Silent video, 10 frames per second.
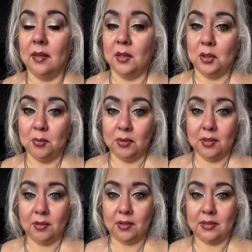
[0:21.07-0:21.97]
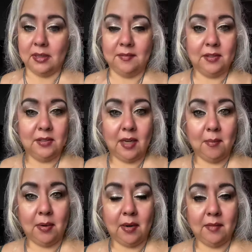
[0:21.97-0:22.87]
You will notice if it's
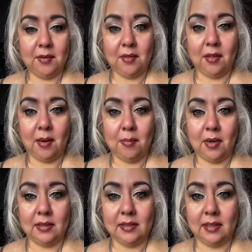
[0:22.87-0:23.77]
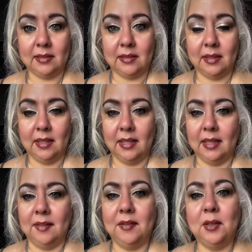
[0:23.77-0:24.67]
not part of your thought process,
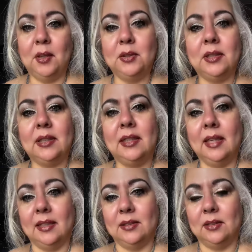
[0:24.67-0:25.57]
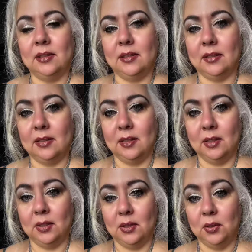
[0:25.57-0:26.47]
if it goes against
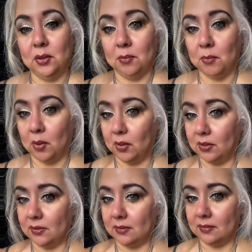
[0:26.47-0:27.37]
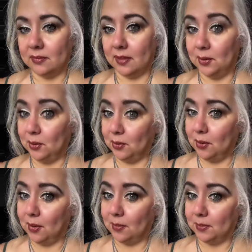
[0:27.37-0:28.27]
your morals and your
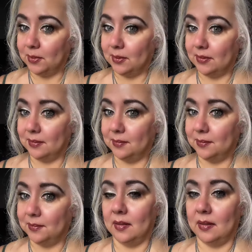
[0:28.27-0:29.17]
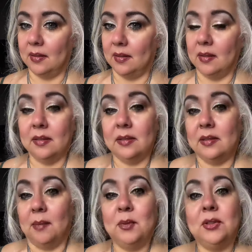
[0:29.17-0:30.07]
norms.
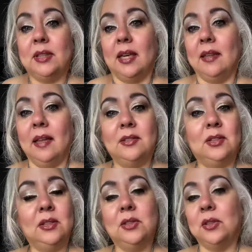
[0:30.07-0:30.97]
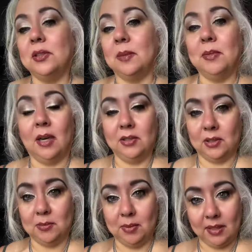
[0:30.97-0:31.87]
Some will say that's just your
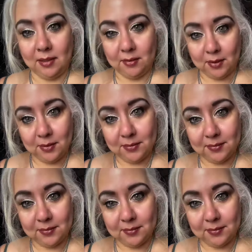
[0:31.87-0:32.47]
subconscious bleeding through.